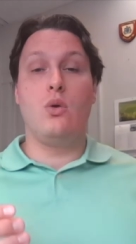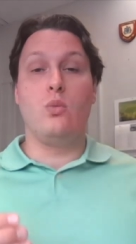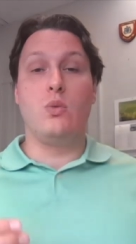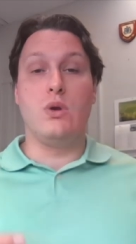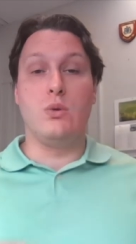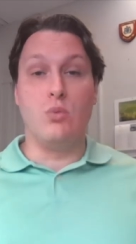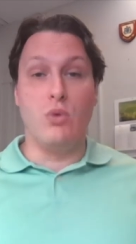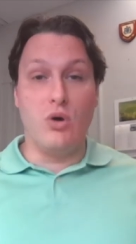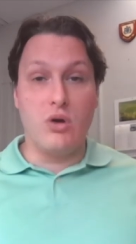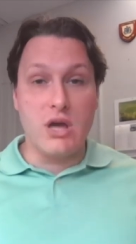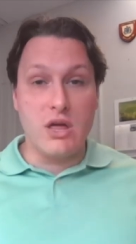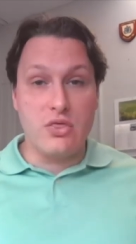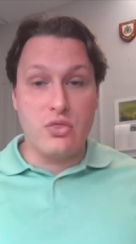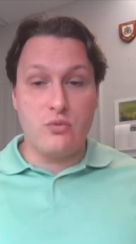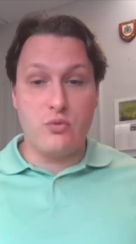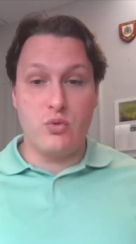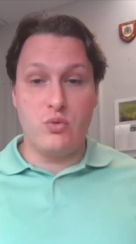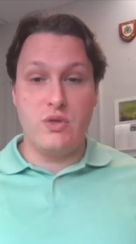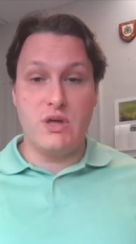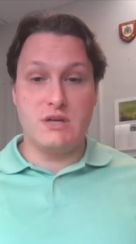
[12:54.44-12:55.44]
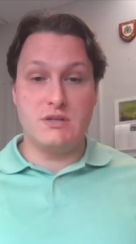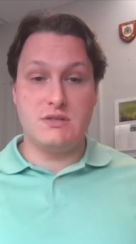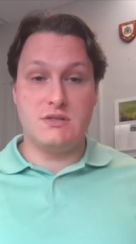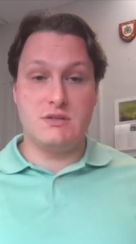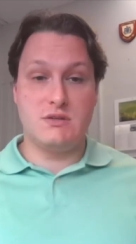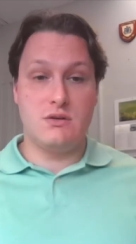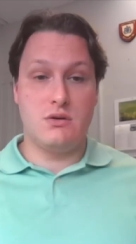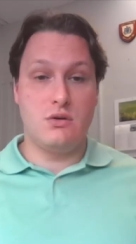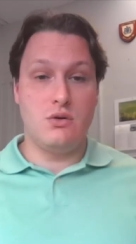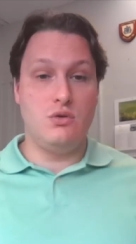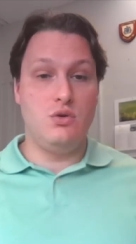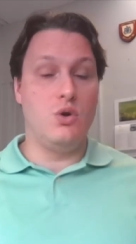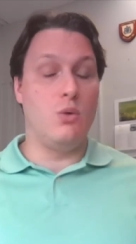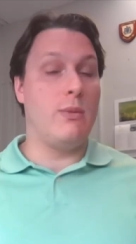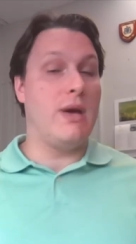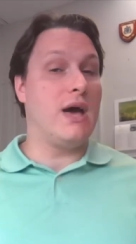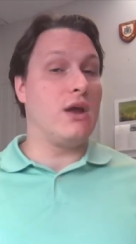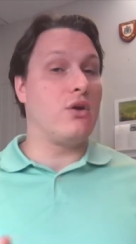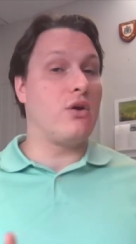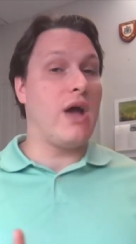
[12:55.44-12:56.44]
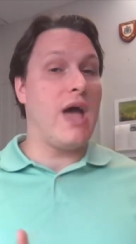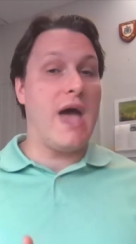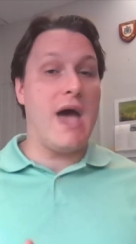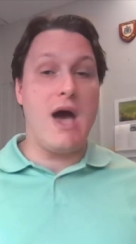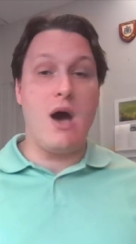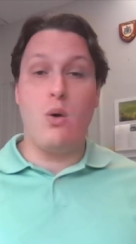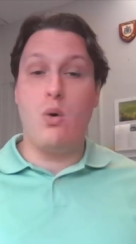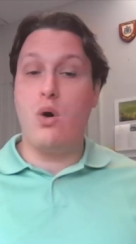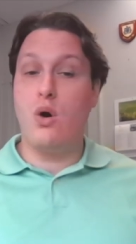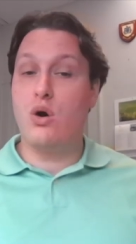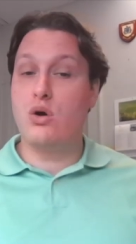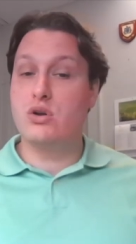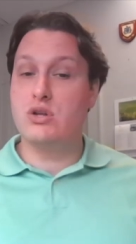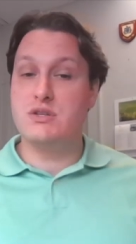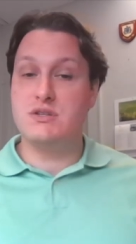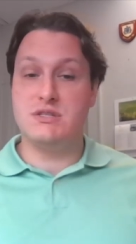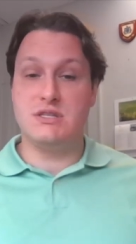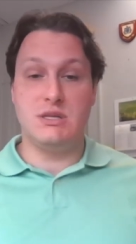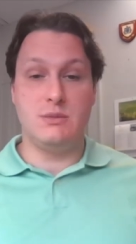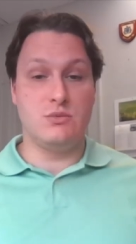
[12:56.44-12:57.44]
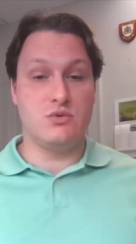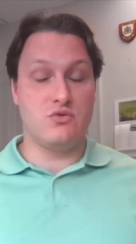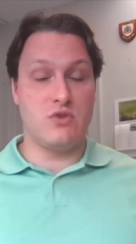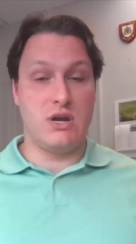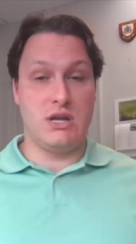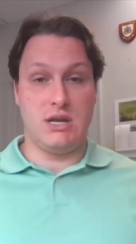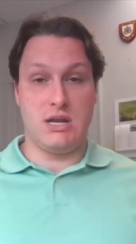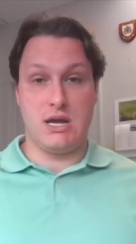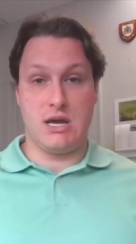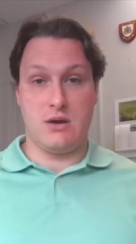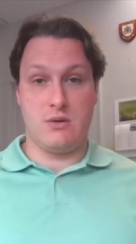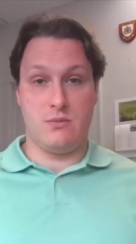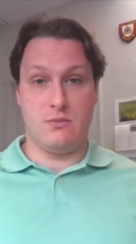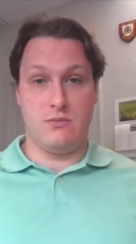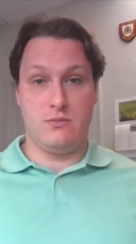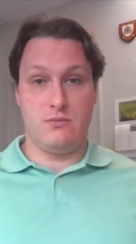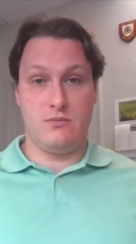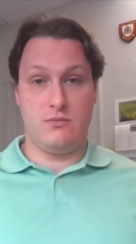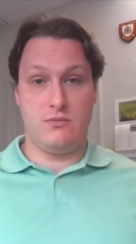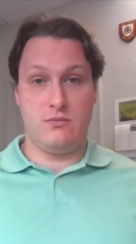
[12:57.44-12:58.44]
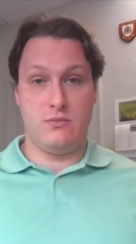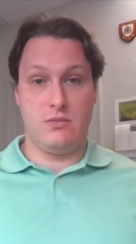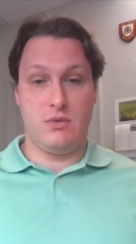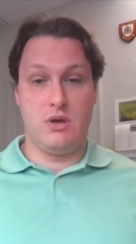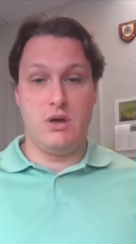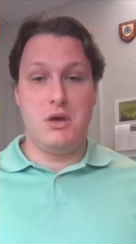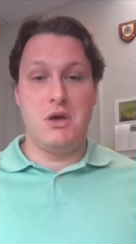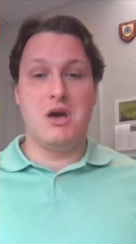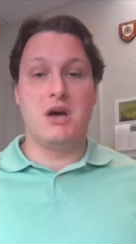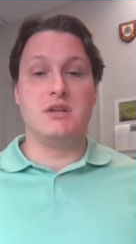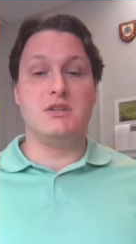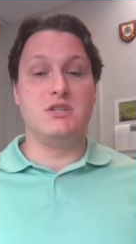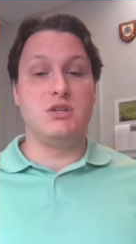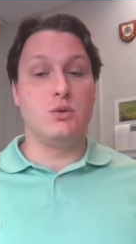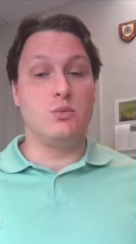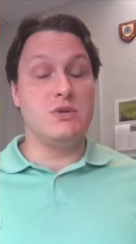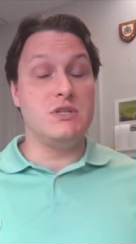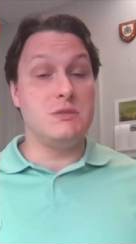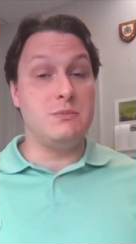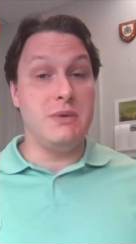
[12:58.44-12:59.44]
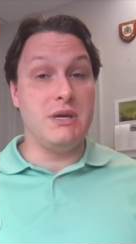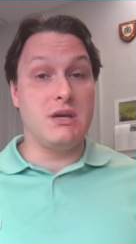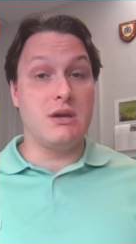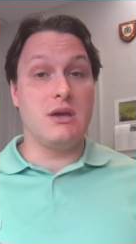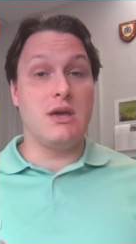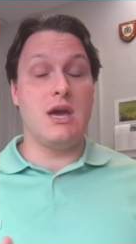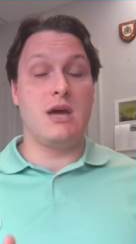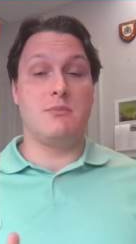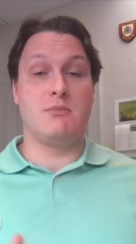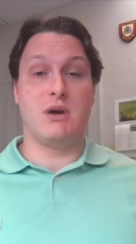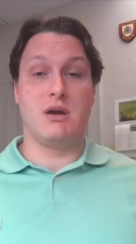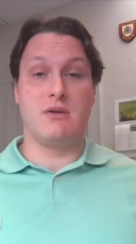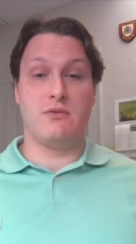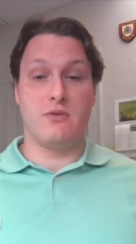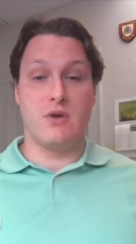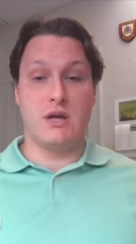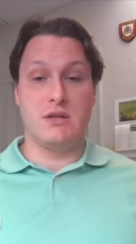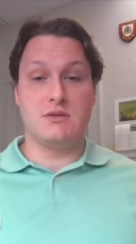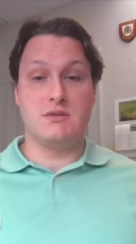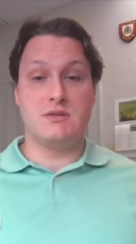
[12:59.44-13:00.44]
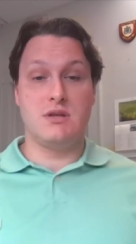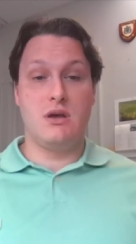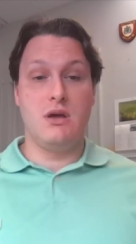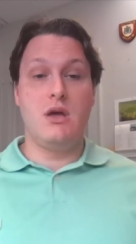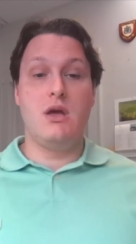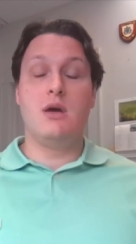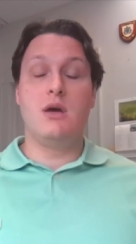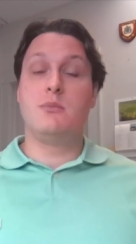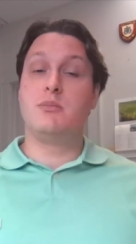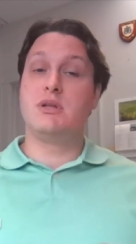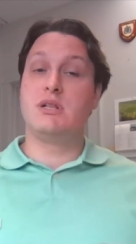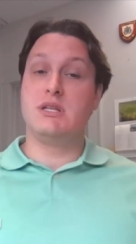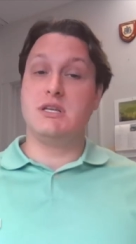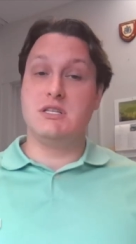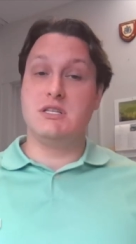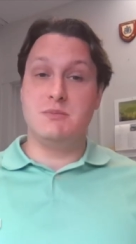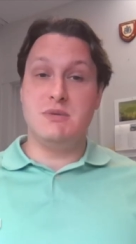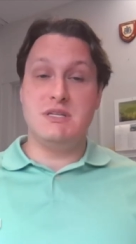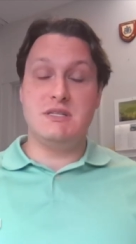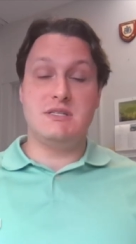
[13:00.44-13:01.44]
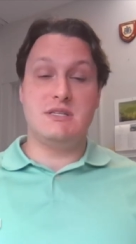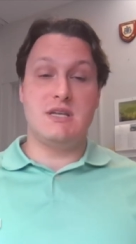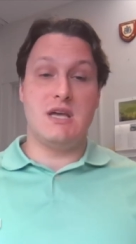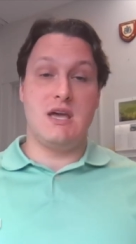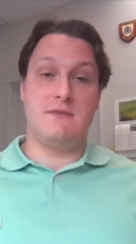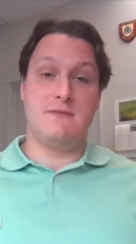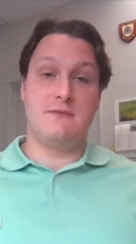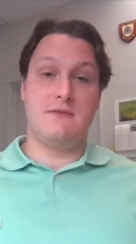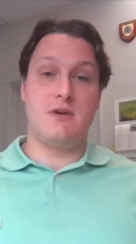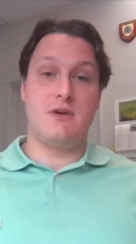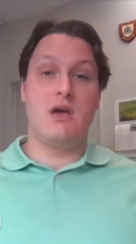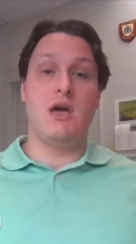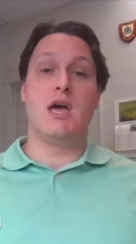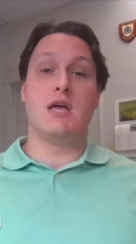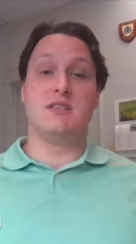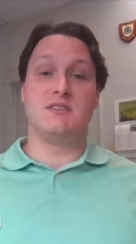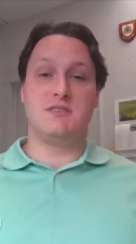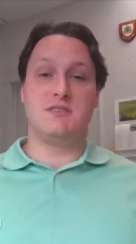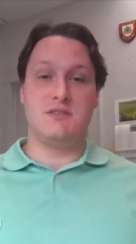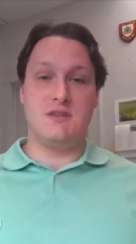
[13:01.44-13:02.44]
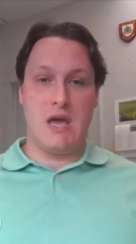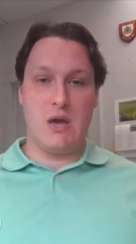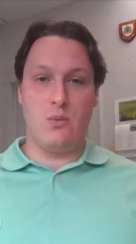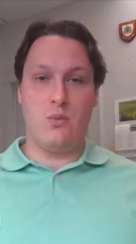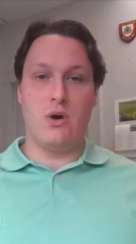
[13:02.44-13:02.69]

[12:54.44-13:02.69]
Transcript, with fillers: We will get through this, no matter how hard it seems right now. Until we speak again, my friends, please be safe and stay